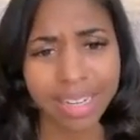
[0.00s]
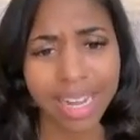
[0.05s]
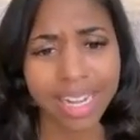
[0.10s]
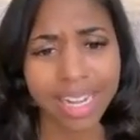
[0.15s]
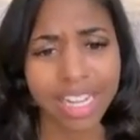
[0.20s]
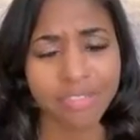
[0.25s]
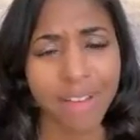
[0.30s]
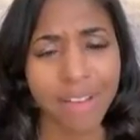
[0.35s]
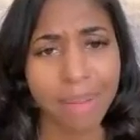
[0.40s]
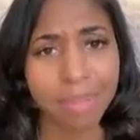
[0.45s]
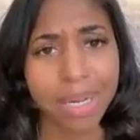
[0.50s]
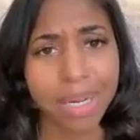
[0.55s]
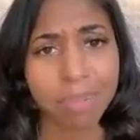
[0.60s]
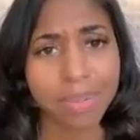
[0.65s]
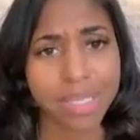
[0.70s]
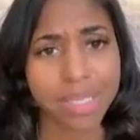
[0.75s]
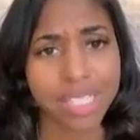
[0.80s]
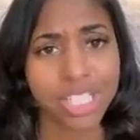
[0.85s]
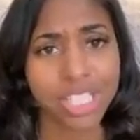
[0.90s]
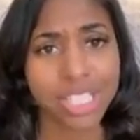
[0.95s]
Like if I'm in a
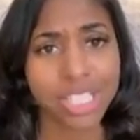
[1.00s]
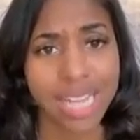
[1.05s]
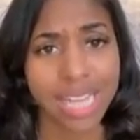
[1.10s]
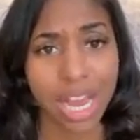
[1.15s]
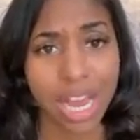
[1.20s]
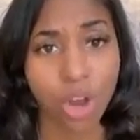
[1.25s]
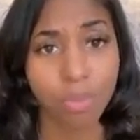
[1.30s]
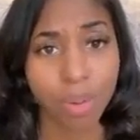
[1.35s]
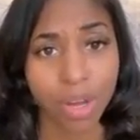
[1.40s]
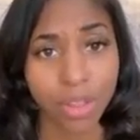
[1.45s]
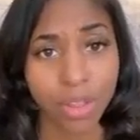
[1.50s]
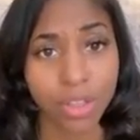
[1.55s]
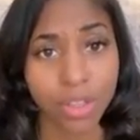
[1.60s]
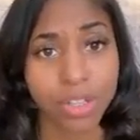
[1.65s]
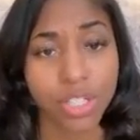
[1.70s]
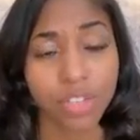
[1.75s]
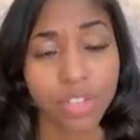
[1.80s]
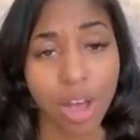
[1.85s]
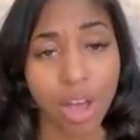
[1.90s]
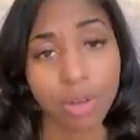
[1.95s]
position to help
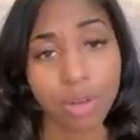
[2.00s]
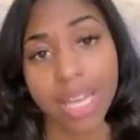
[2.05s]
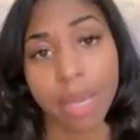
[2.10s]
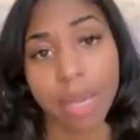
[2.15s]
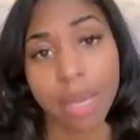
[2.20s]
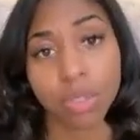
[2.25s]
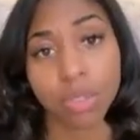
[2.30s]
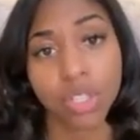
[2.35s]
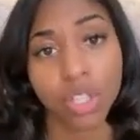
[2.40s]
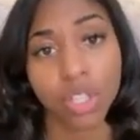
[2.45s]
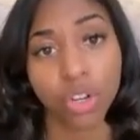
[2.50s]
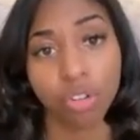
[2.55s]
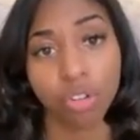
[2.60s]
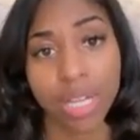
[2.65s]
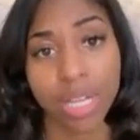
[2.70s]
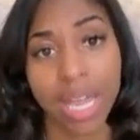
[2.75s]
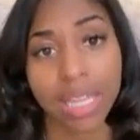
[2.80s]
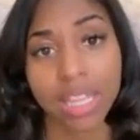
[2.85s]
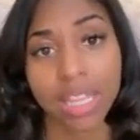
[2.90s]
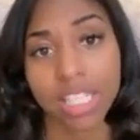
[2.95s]
others, if I was able to
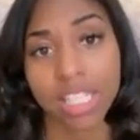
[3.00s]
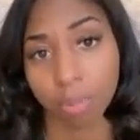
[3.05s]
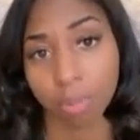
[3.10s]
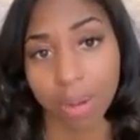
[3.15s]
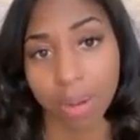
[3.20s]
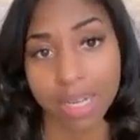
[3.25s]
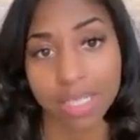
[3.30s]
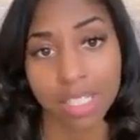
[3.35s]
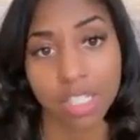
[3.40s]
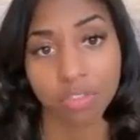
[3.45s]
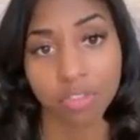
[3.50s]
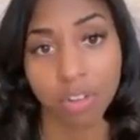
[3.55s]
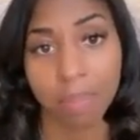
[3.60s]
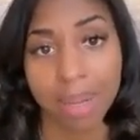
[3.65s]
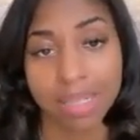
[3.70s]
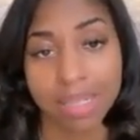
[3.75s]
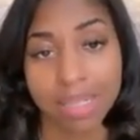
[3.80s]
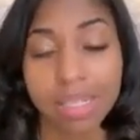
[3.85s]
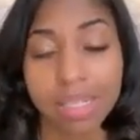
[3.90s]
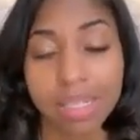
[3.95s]
create this process for
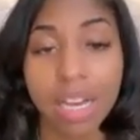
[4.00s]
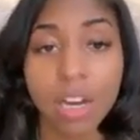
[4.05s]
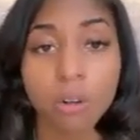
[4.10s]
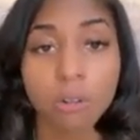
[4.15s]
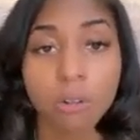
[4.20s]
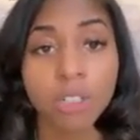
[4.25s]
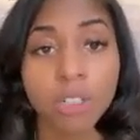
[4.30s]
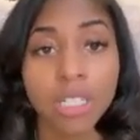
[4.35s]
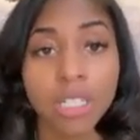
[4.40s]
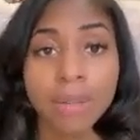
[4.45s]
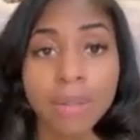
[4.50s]
myself,